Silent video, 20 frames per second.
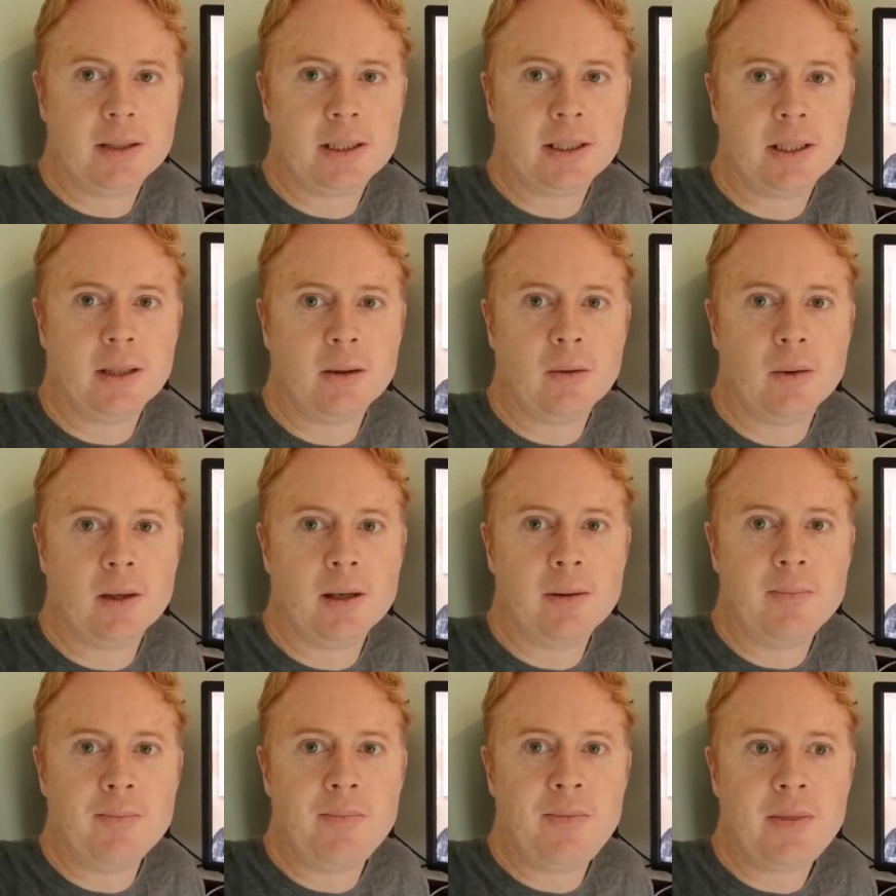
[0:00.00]
So,
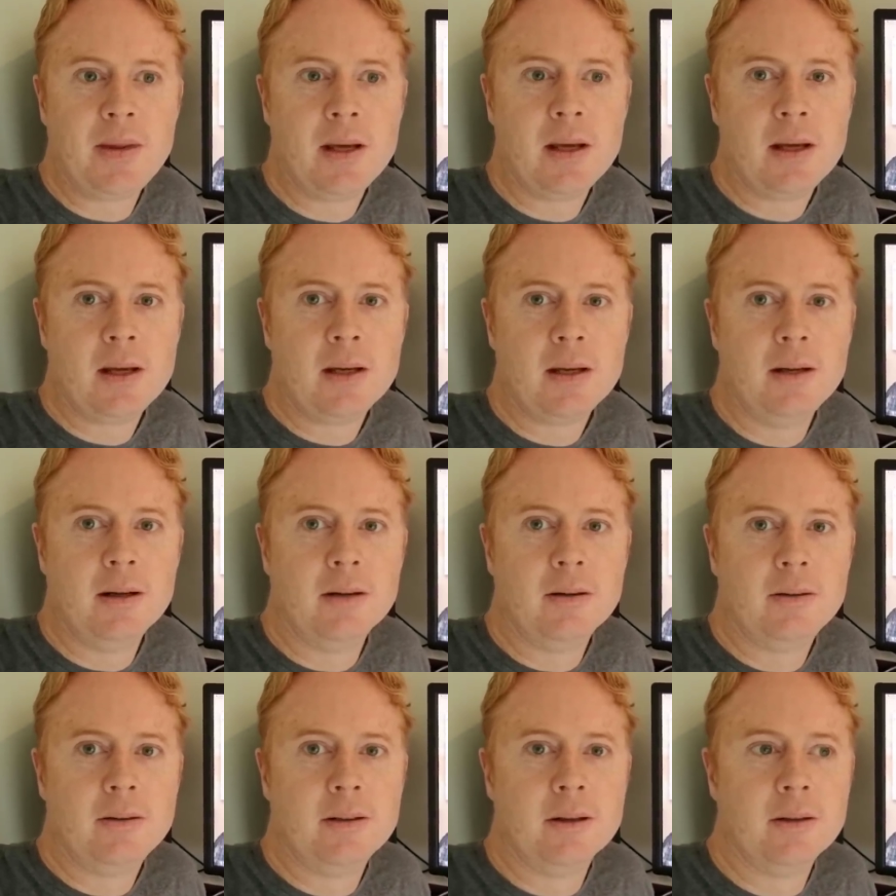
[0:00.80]
um, you
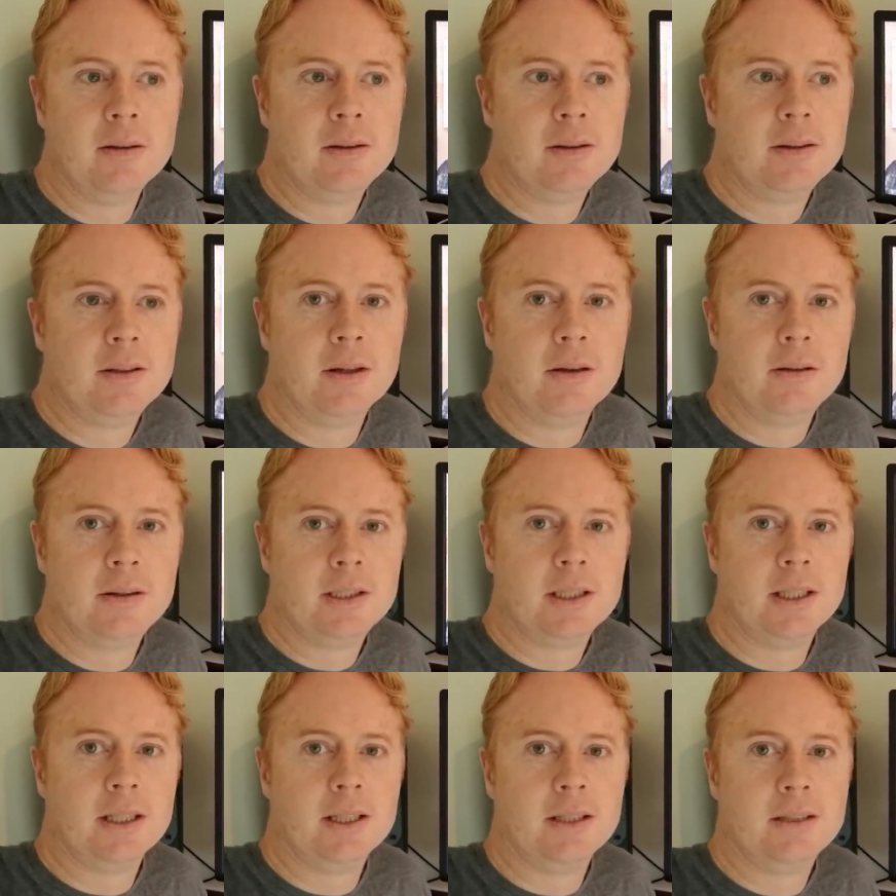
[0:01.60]
know, don't
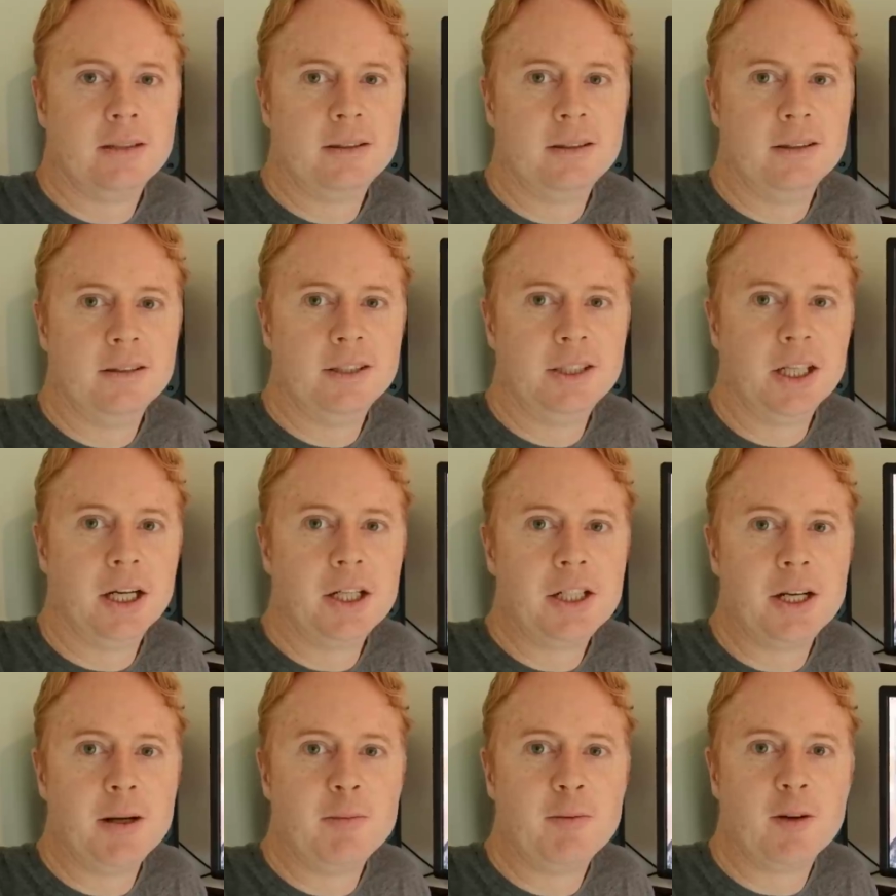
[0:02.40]
don't uh, you know,
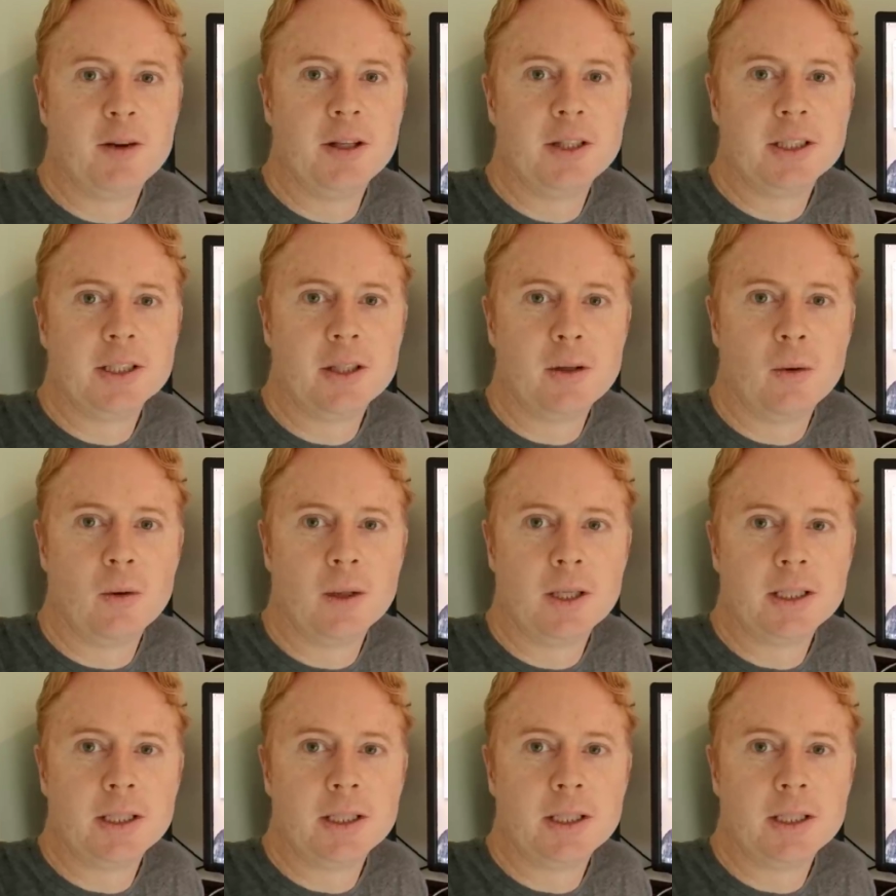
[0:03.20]
judge him for this at all.